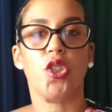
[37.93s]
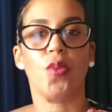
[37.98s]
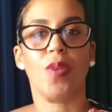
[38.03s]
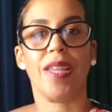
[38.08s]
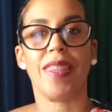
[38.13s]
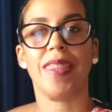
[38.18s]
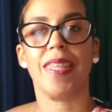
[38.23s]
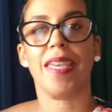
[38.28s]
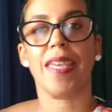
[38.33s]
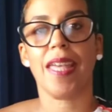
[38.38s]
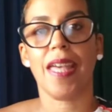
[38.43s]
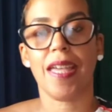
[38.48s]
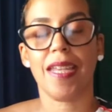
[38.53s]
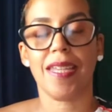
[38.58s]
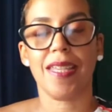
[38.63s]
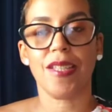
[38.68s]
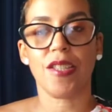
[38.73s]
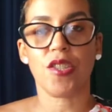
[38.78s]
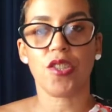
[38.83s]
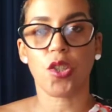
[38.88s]
to, I think,
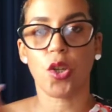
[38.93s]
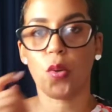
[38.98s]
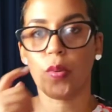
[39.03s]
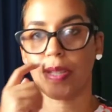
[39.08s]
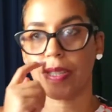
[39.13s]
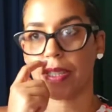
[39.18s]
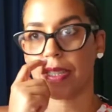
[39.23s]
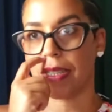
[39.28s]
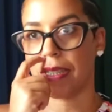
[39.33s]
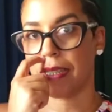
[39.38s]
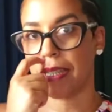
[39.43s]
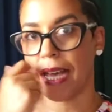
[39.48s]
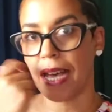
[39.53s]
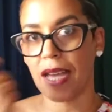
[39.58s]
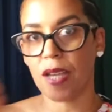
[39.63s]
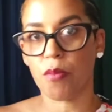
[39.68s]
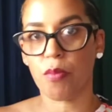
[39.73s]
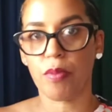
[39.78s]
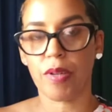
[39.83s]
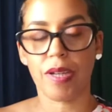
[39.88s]
any sewist
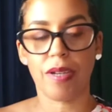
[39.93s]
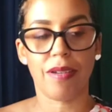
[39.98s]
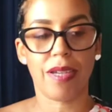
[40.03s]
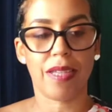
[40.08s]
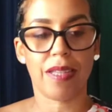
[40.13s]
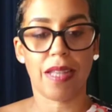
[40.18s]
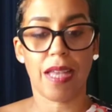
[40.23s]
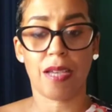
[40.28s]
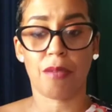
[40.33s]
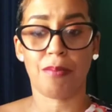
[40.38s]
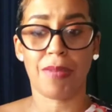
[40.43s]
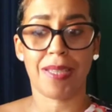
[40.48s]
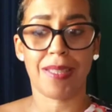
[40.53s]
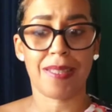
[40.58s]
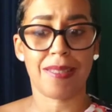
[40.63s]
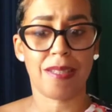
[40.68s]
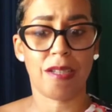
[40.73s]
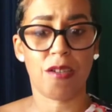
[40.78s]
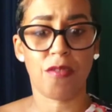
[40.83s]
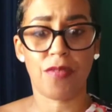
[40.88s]
library. Like
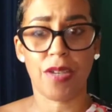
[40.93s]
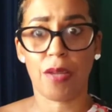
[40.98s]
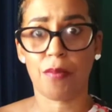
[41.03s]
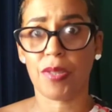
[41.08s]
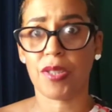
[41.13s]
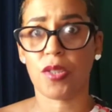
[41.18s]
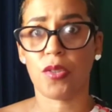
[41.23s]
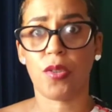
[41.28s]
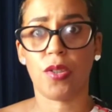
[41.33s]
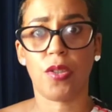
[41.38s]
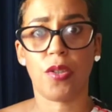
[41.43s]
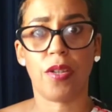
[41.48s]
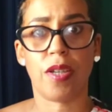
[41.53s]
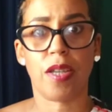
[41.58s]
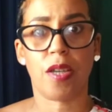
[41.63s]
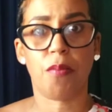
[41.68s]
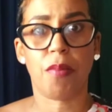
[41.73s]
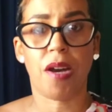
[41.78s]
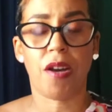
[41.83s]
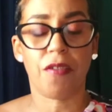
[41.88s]
myself, I'm still
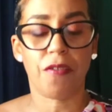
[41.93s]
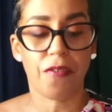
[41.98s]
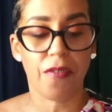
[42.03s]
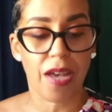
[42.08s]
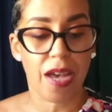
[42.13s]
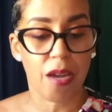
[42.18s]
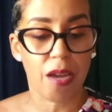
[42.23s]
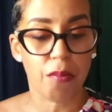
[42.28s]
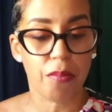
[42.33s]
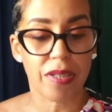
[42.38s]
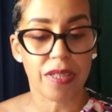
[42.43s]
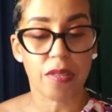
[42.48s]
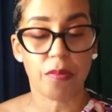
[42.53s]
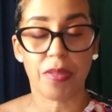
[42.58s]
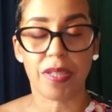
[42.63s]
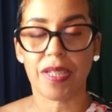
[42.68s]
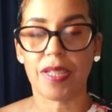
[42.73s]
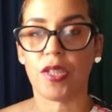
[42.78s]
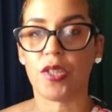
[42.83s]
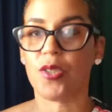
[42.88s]
learning about fabrics
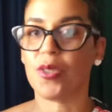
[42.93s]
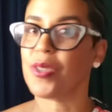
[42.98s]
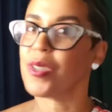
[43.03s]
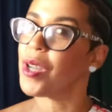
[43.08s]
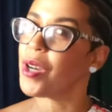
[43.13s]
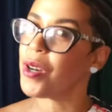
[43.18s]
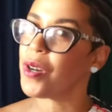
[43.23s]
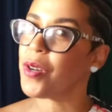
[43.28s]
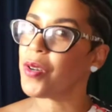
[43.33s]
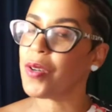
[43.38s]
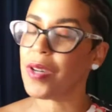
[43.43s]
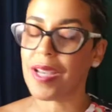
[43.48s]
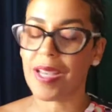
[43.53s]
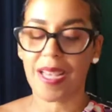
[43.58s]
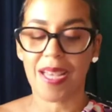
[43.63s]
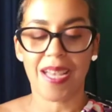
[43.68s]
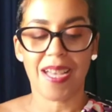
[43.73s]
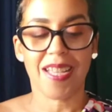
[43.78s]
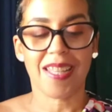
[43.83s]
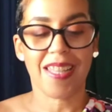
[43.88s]
because, you know,
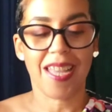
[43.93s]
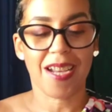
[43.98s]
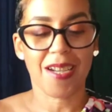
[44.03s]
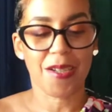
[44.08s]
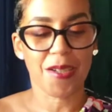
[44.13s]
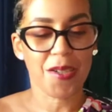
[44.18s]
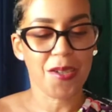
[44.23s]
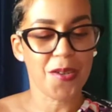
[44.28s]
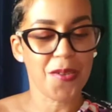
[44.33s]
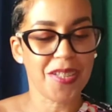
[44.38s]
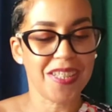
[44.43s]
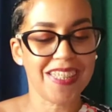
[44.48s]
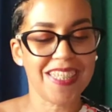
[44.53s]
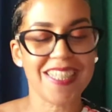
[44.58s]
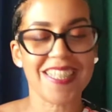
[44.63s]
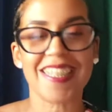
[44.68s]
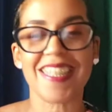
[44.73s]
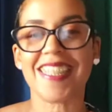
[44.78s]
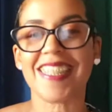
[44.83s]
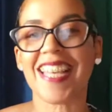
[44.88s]
like Nicole
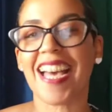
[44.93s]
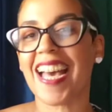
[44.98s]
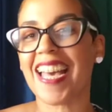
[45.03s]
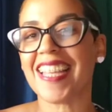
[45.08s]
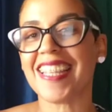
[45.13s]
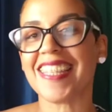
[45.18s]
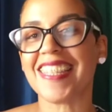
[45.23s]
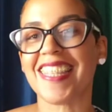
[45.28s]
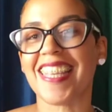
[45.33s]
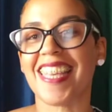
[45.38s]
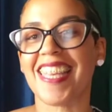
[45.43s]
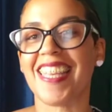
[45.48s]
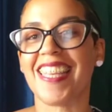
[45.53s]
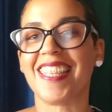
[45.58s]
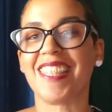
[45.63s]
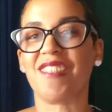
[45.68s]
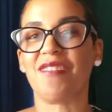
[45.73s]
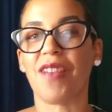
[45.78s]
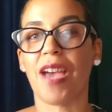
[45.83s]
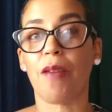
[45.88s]
Elise Design
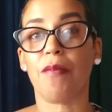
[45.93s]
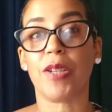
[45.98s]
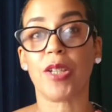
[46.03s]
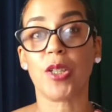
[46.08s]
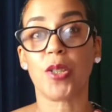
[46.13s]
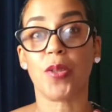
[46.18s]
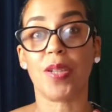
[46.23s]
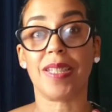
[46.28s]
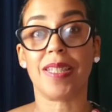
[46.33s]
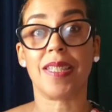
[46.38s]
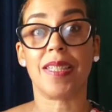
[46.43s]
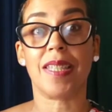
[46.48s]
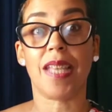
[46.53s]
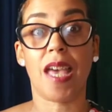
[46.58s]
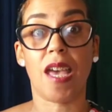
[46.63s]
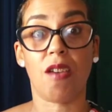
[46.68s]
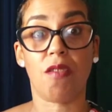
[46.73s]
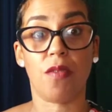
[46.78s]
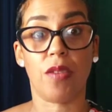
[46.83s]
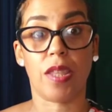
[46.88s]
says, fabric choice is
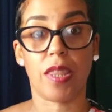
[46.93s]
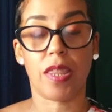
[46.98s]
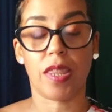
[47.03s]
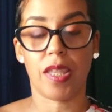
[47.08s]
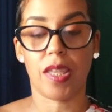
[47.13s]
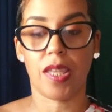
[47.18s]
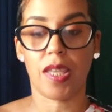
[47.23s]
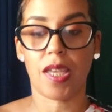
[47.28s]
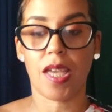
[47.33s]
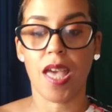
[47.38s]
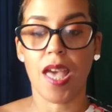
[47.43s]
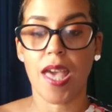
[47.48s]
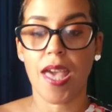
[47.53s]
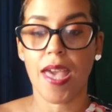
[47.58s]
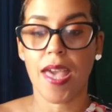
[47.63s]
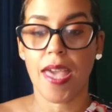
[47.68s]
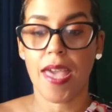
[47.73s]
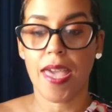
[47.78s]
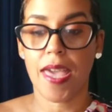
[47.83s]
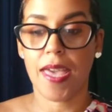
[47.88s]
everything.
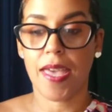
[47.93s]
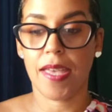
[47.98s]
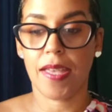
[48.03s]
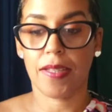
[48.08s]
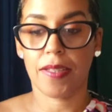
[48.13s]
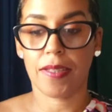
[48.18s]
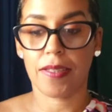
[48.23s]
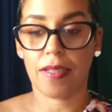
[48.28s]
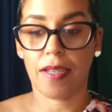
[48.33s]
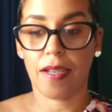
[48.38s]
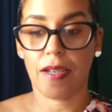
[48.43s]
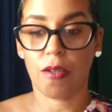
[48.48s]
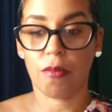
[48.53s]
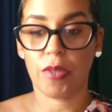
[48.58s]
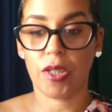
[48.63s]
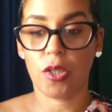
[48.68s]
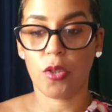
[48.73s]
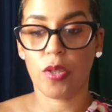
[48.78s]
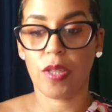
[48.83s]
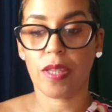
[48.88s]
And,
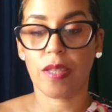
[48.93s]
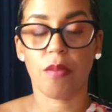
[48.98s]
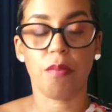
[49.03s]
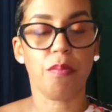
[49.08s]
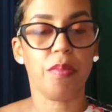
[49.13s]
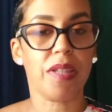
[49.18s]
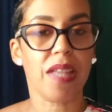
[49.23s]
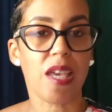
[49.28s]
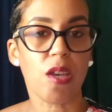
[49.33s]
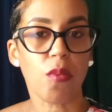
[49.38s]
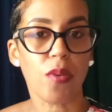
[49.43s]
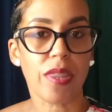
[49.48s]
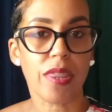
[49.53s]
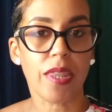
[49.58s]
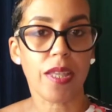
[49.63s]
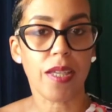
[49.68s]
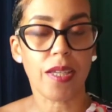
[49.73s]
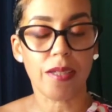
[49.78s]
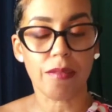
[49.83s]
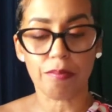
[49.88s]
you know, you can play
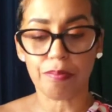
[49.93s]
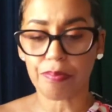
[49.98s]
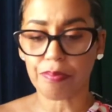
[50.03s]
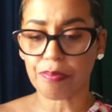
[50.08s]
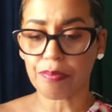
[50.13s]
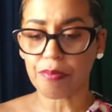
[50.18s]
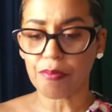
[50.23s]
with it.